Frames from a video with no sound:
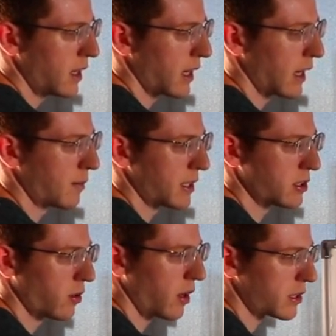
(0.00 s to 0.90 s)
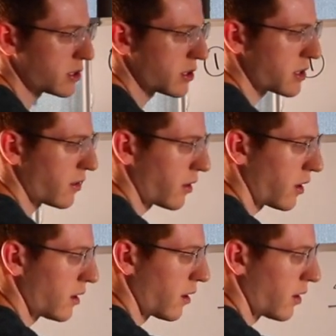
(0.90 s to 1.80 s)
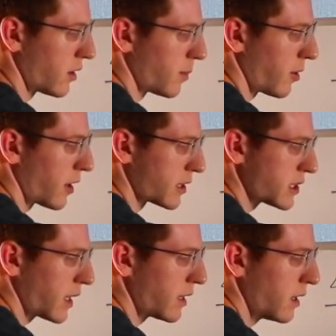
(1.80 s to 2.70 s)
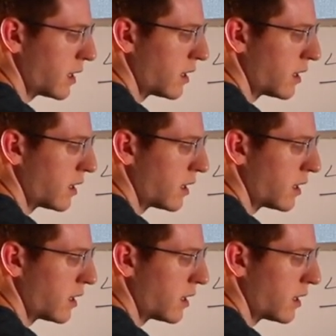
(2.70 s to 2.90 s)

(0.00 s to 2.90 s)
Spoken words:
And how many total oxygens are on the product side?